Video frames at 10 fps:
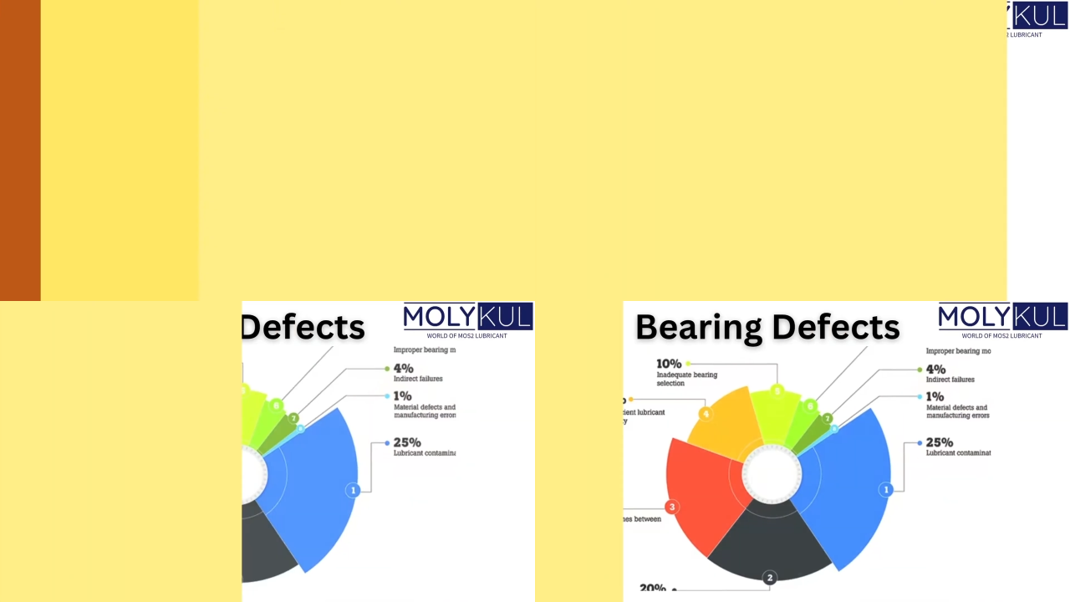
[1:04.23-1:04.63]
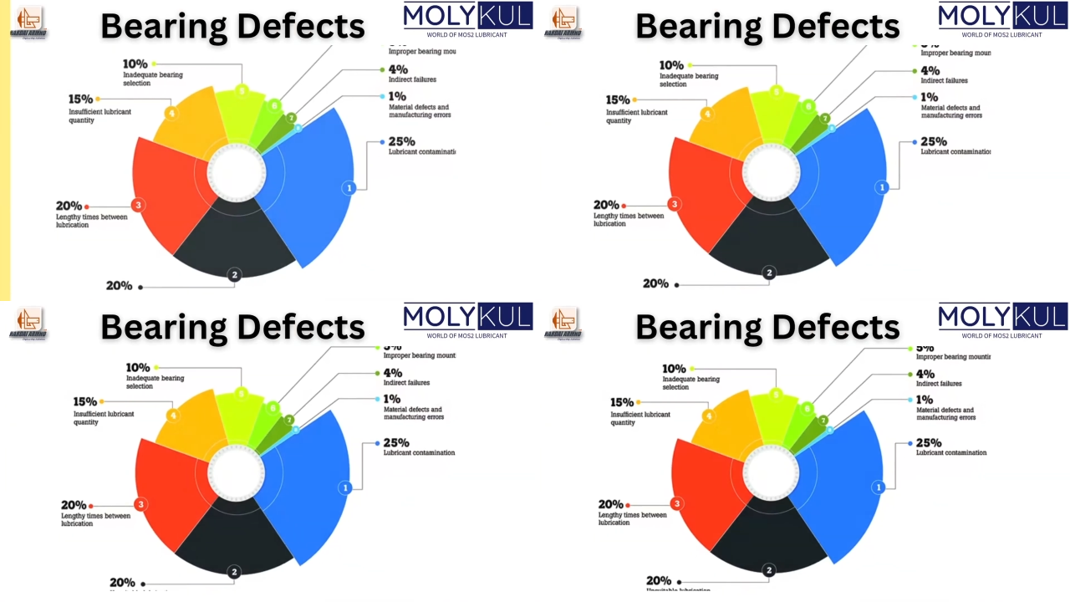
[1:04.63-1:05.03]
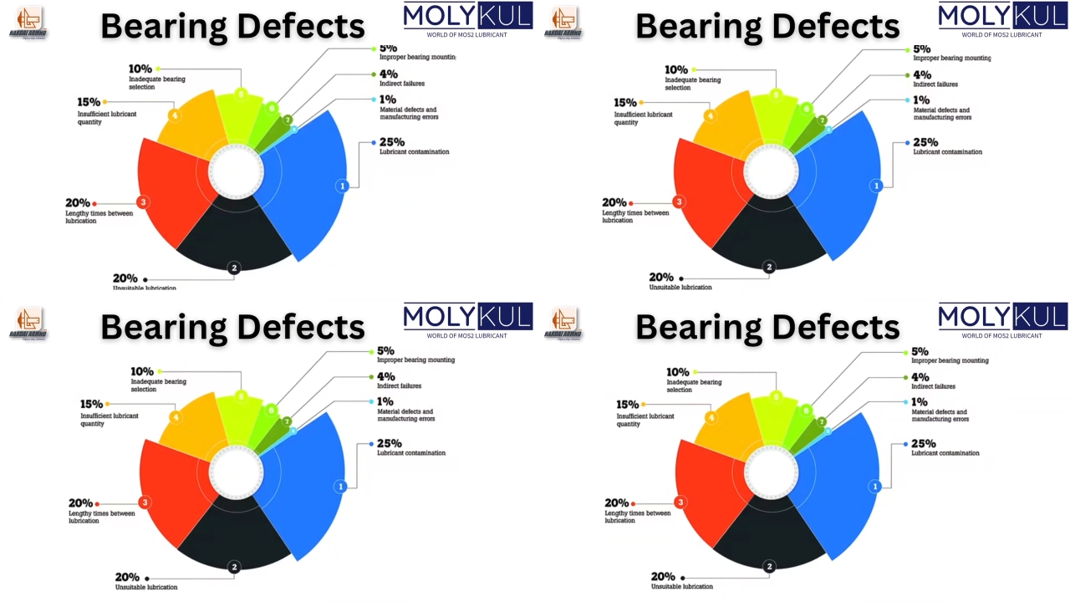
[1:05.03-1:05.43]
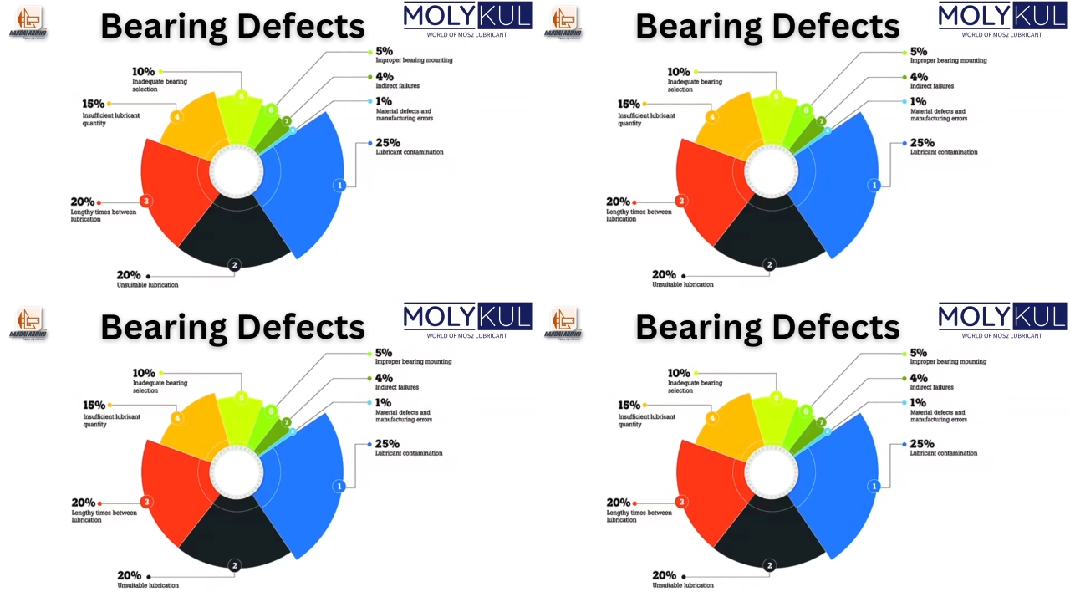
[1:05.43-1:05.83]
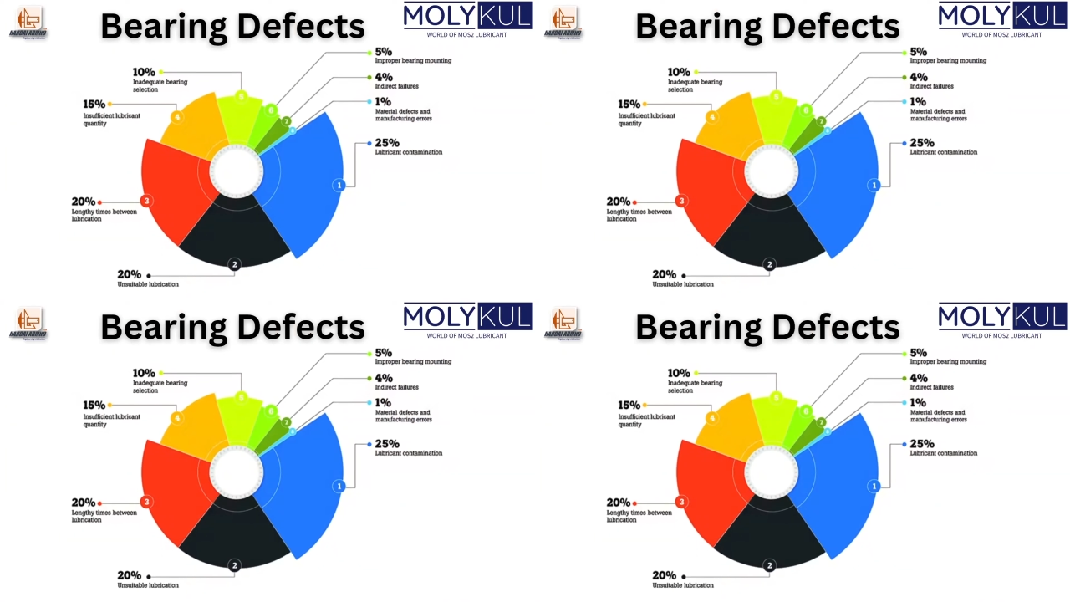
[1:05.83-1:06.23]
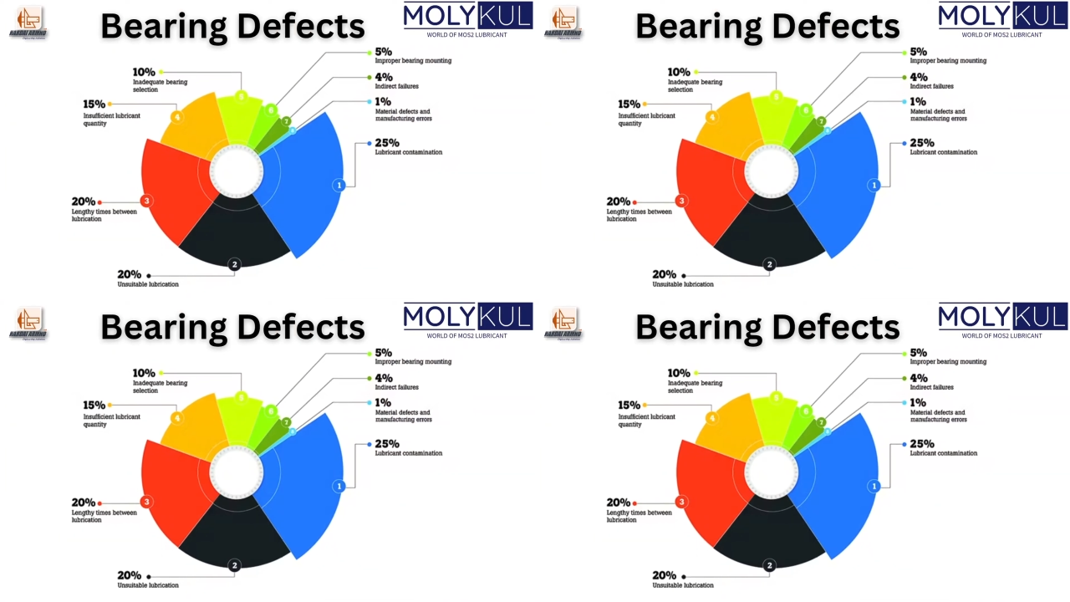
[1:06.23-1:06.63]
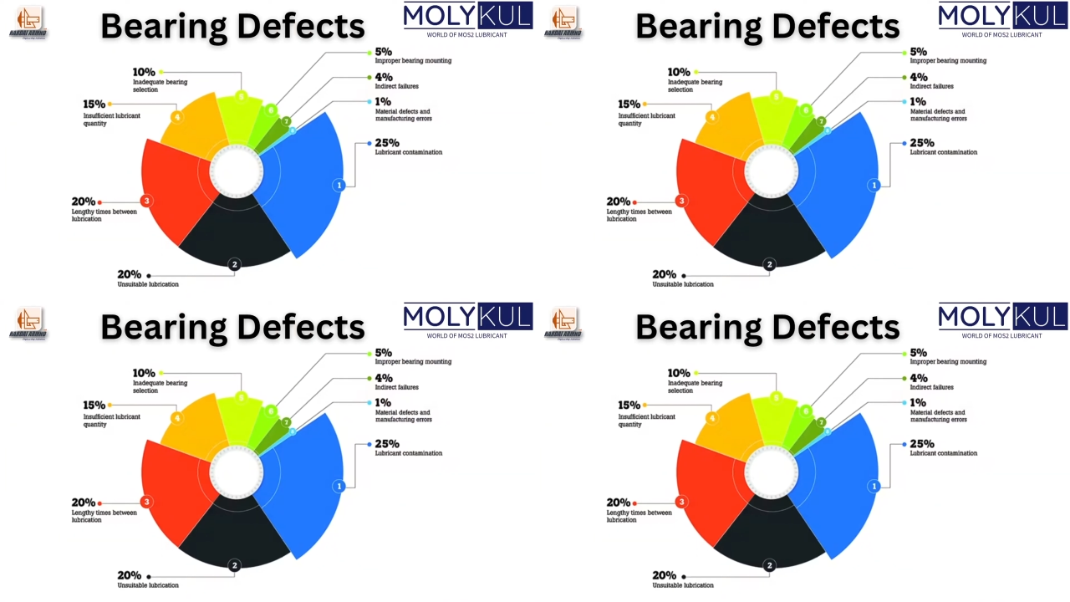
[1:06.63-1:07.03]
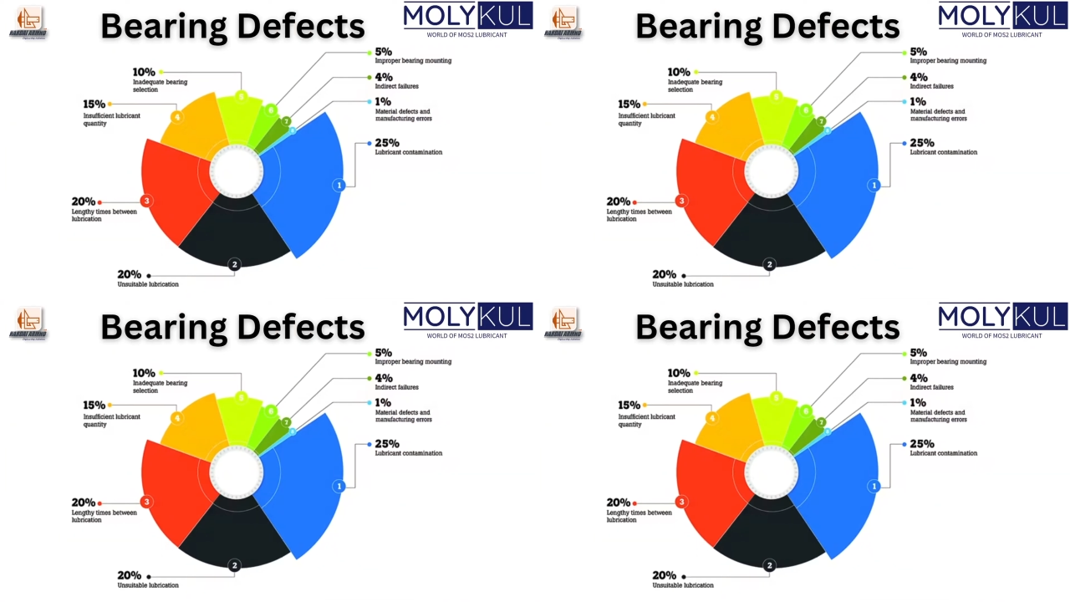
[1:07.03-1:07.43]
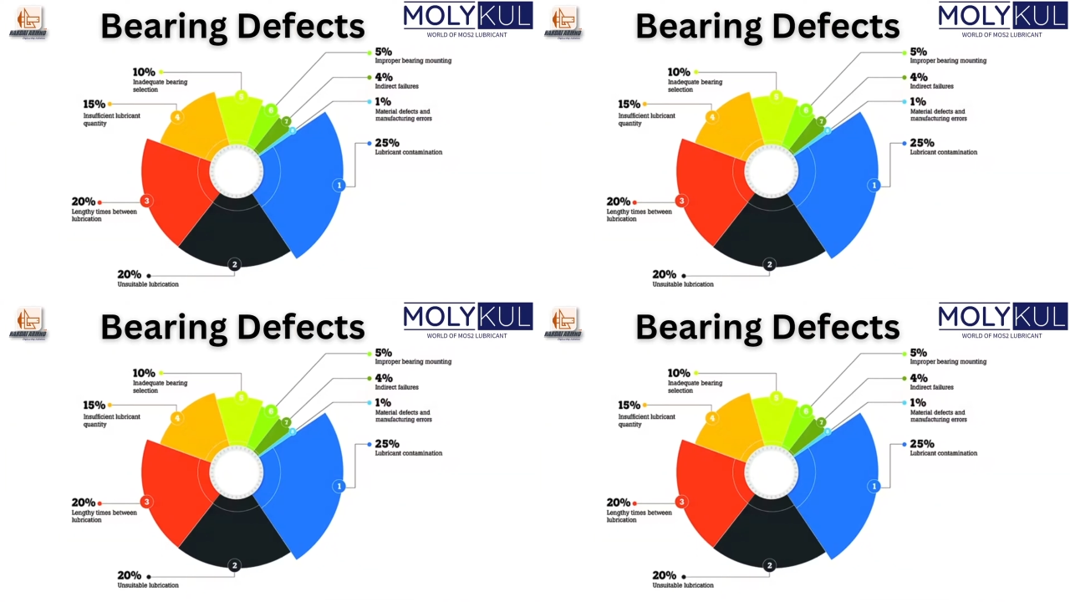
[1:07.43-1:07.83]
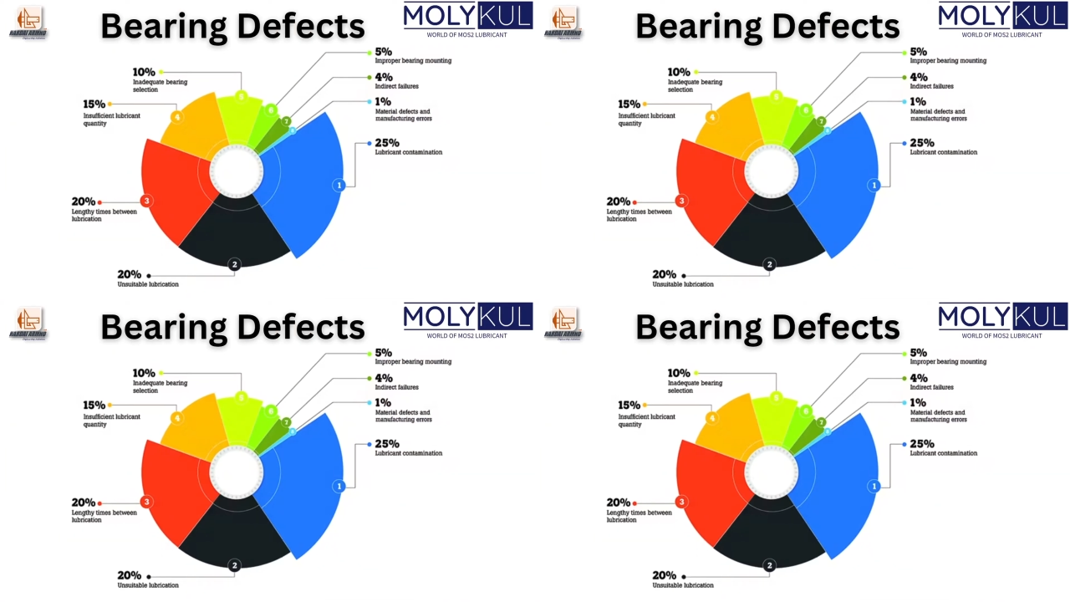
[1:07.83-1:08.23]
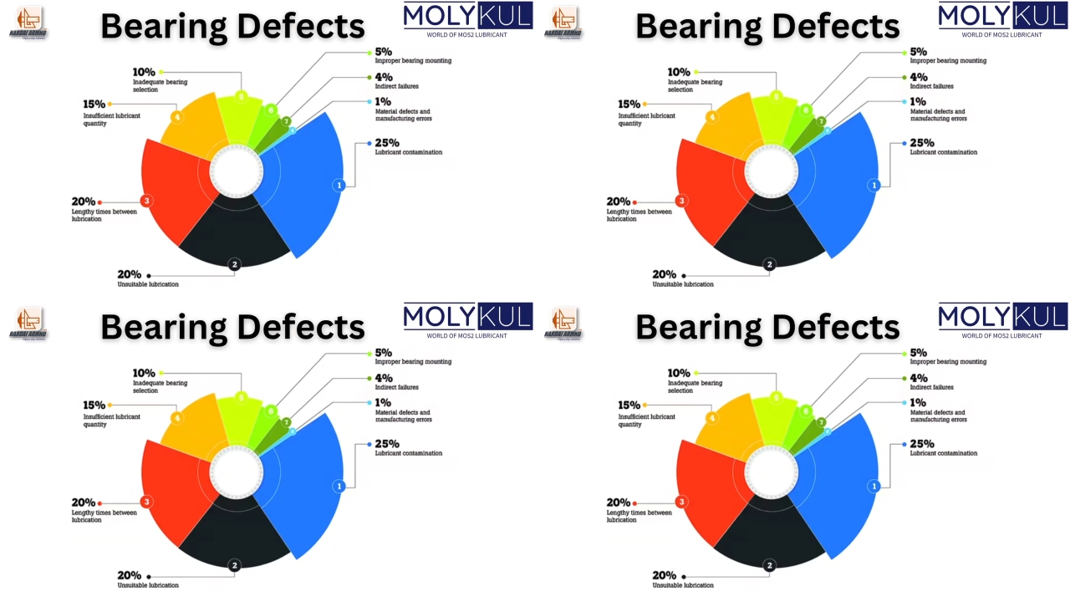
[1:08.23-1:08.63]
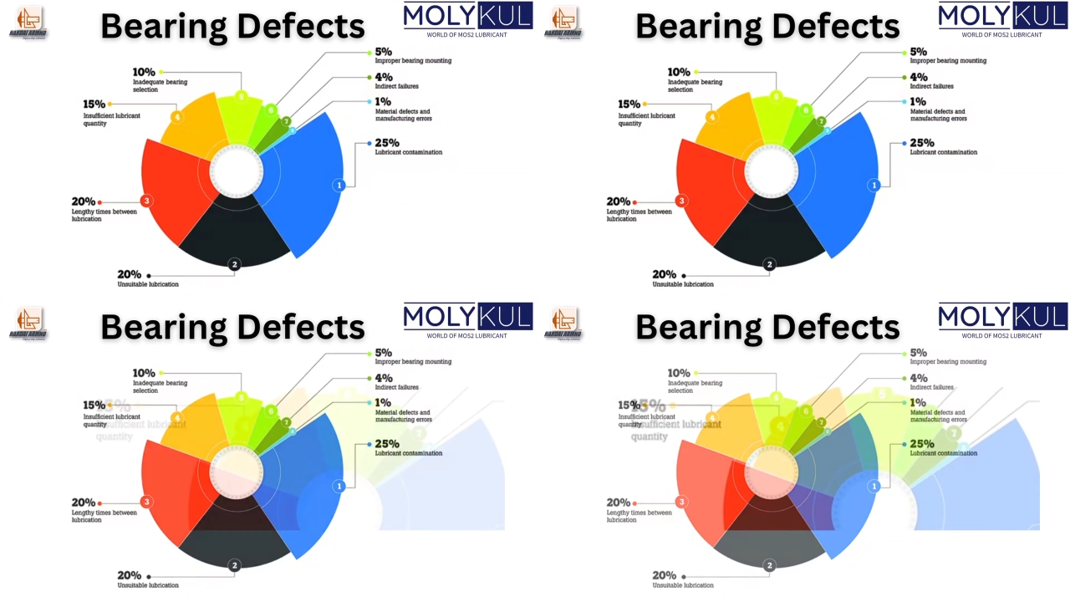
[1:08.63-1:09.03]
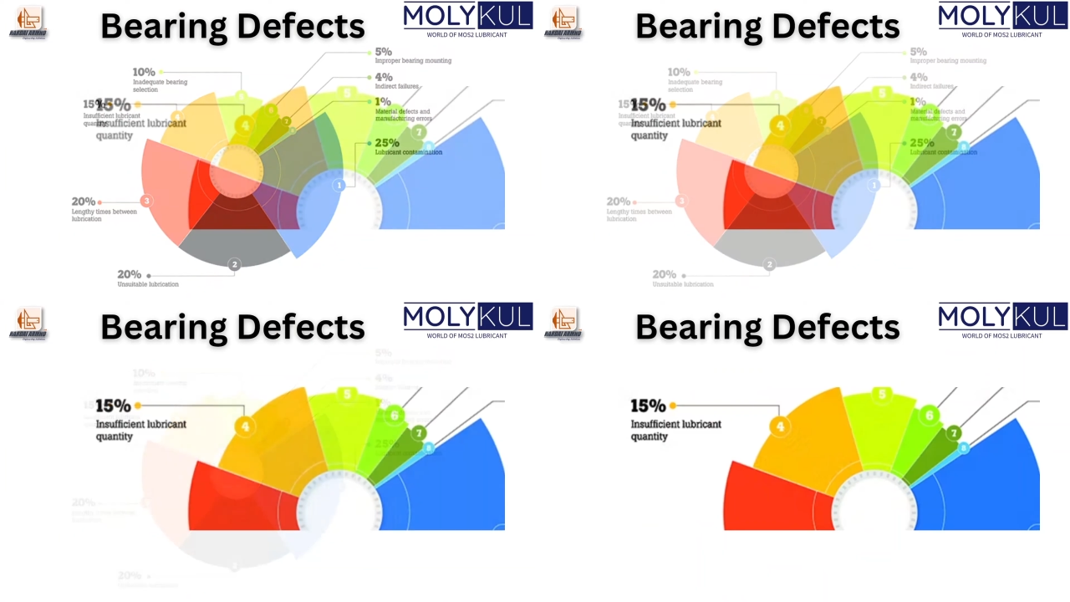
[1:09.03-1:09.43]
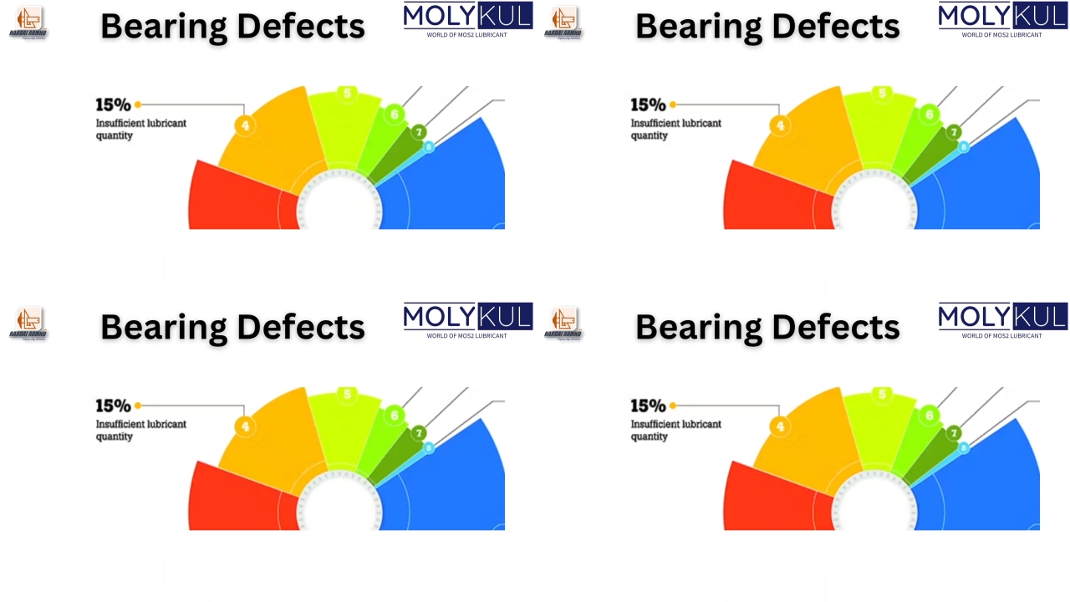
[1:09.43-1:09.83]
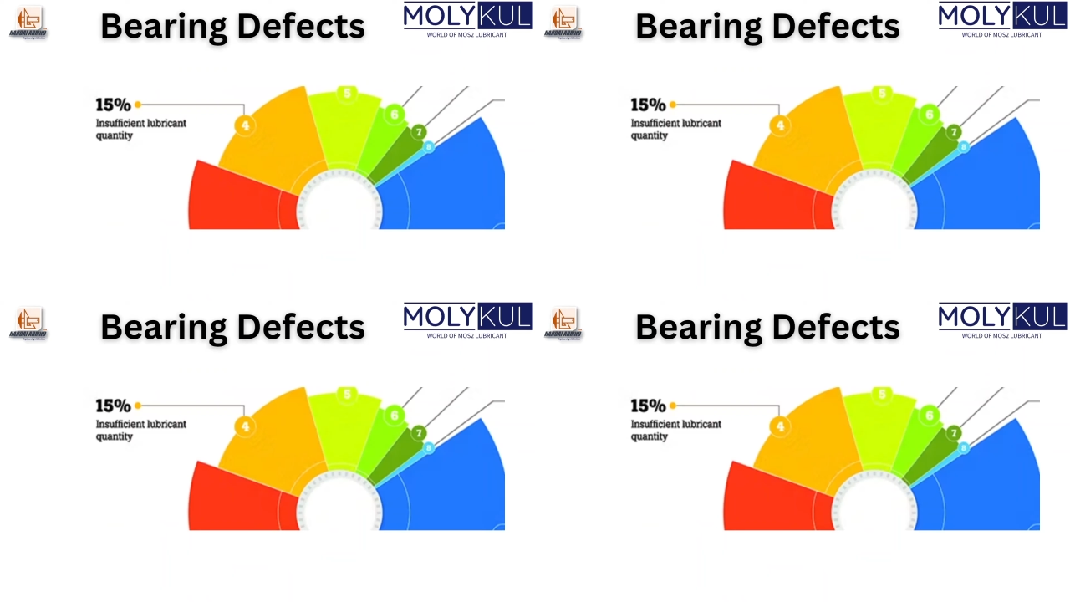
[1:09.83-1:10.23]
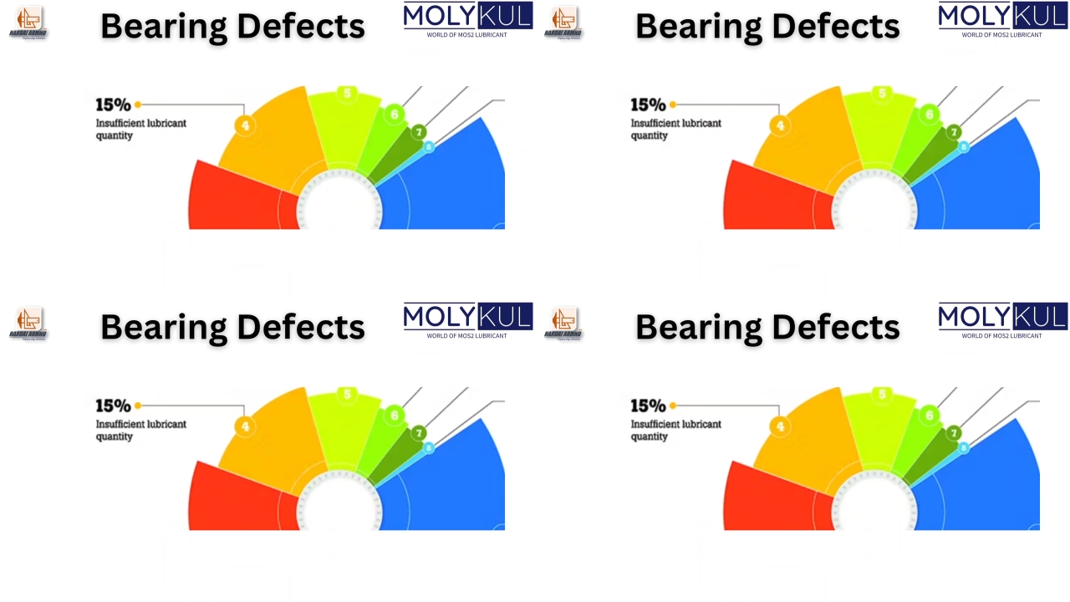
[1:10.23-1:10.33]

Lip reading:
(no speaker visible)